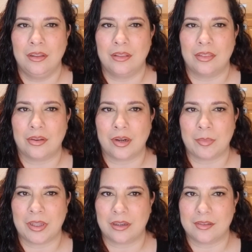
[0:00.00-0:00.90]
30
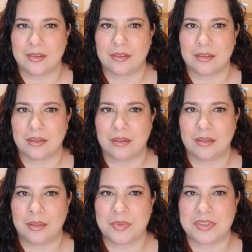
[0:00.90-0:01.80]
bucks on a
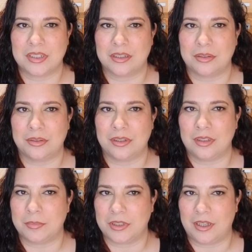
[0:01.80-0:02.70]
lipstick or a
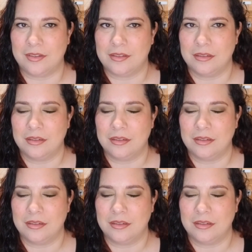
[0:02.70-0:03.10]
lip gloss.